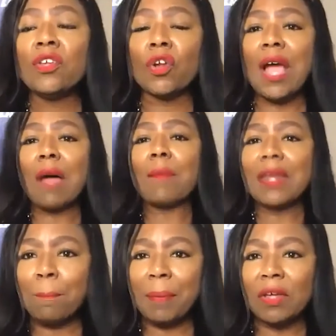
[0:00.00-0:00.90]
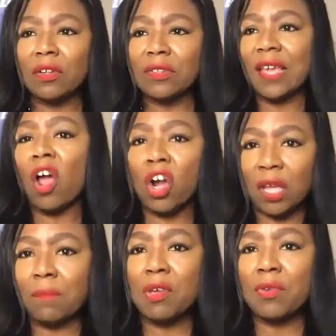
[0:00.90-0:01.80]
you're coming to build in
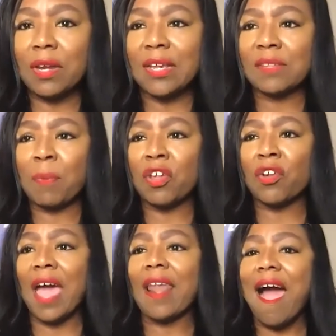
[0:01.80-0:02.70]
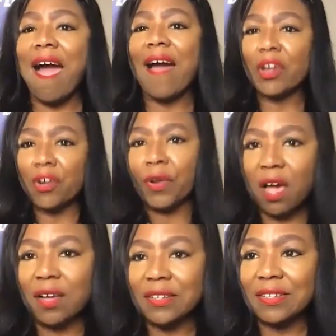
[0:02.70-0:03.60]
our communities, but you're not
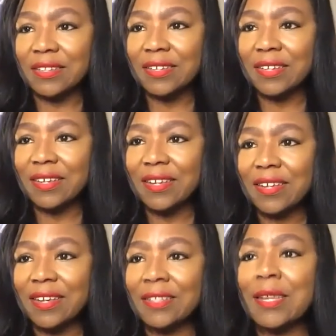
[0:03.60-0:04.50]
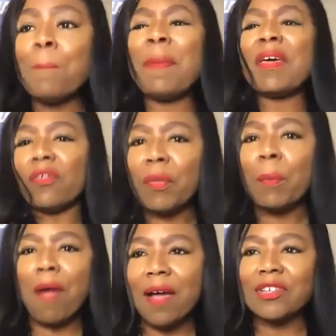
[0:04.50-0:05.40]
hiring us to build the
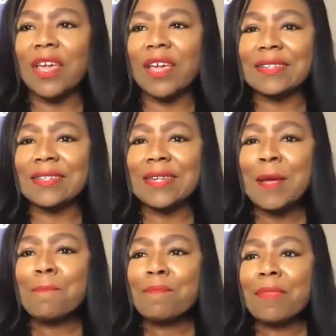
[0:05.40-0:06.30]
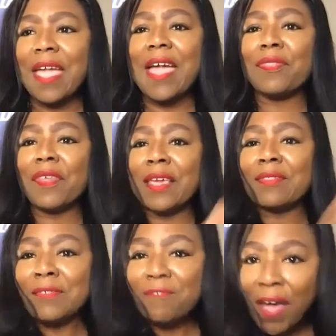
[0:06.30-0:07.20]
projects and
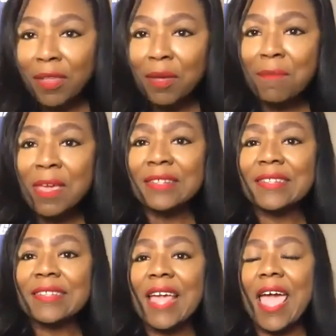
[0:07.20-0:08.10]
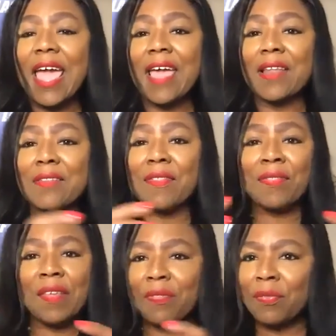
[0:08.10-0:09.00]
the developments and
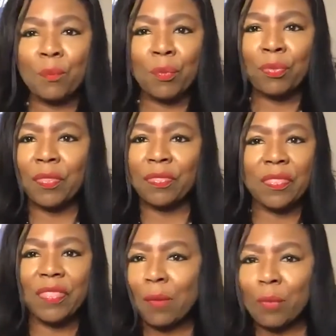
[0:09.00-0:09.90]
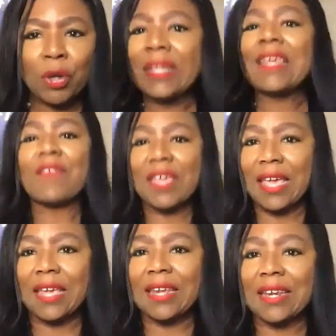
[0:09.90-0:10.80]
that we're living
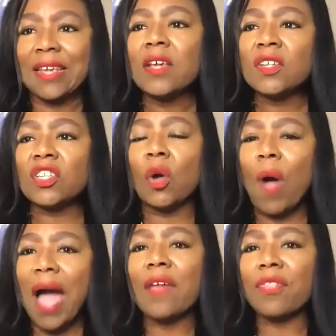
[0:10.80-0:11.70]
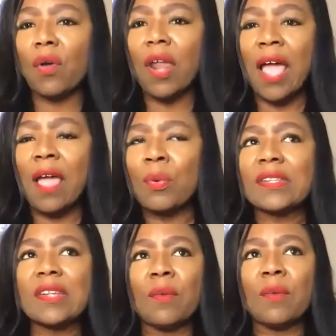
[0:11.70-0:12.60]
in. So Correct. I thought
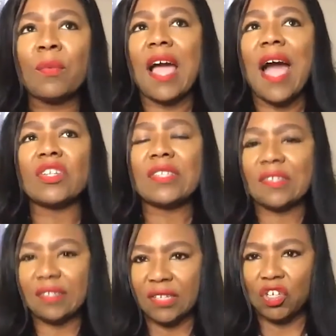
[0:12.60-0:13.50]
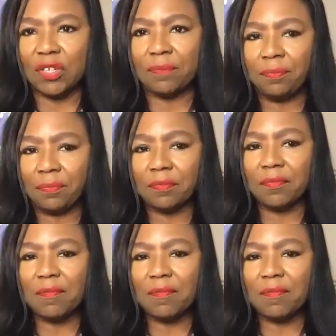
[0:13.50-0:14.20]
it was it was a conscious decision